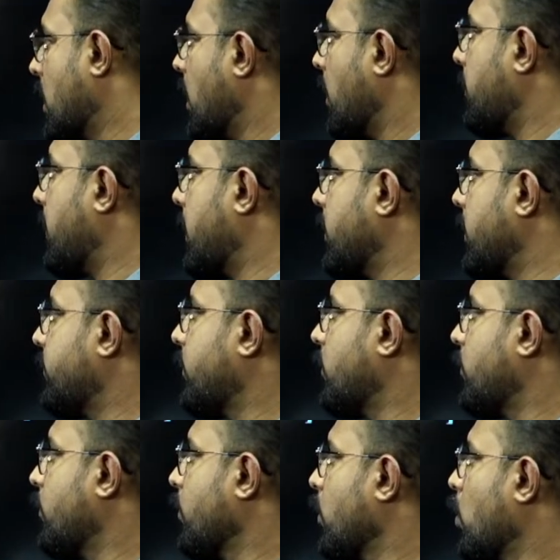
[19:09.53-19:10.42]
But if
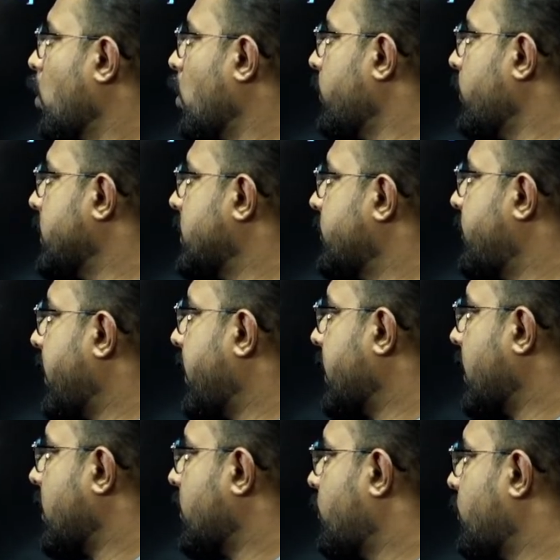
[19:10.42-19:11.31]
you go with the
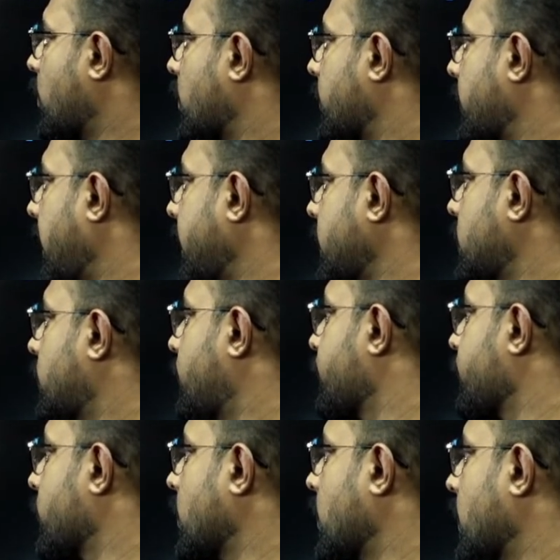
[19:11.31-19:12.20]
vector format,
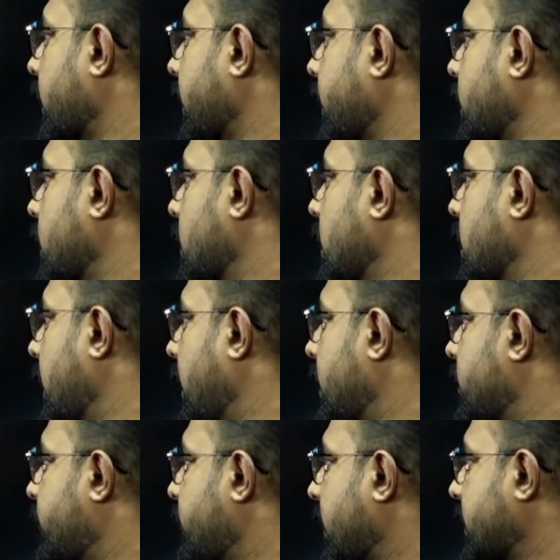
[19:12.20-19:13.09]
right?
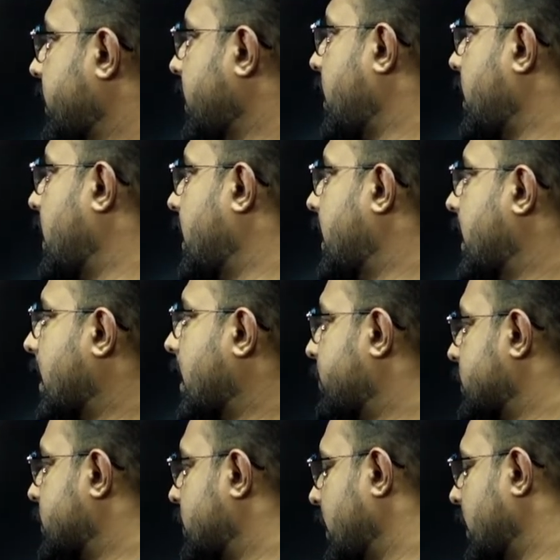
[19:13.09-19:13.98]
In vector data
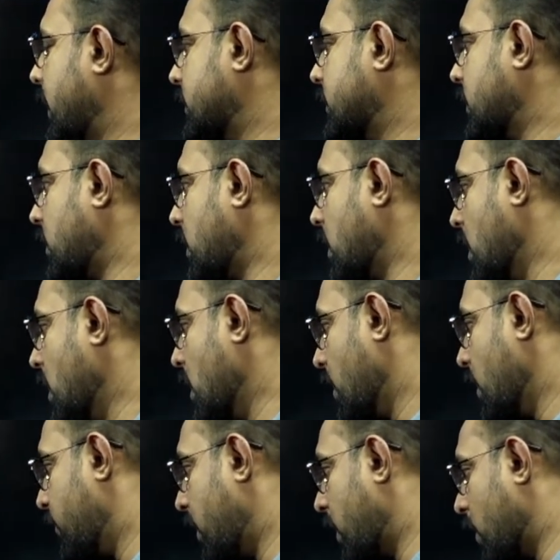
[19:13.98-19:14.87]
representation,
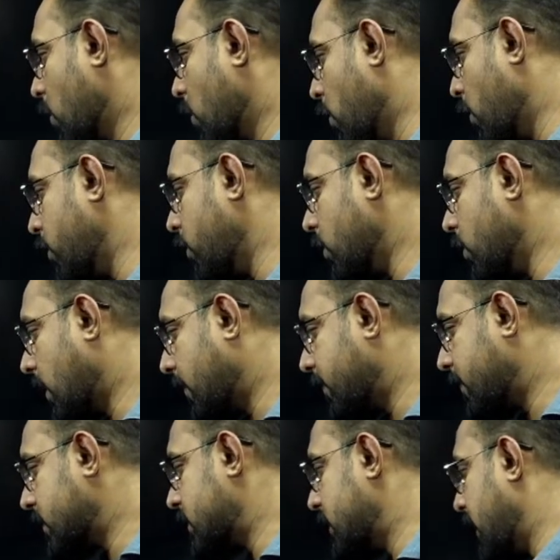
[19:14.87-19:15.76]
we are going to
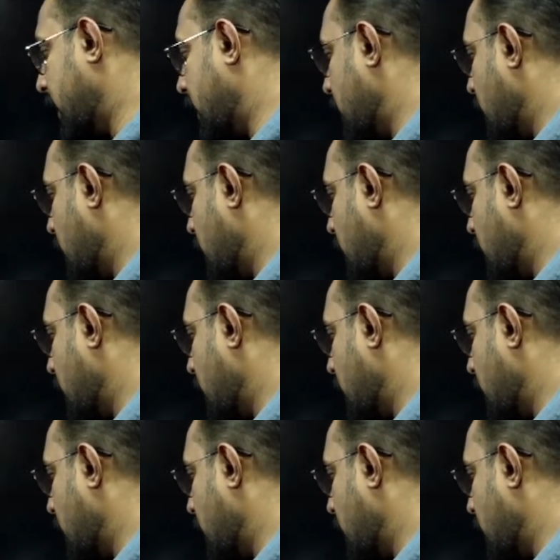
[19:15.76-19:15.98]
represent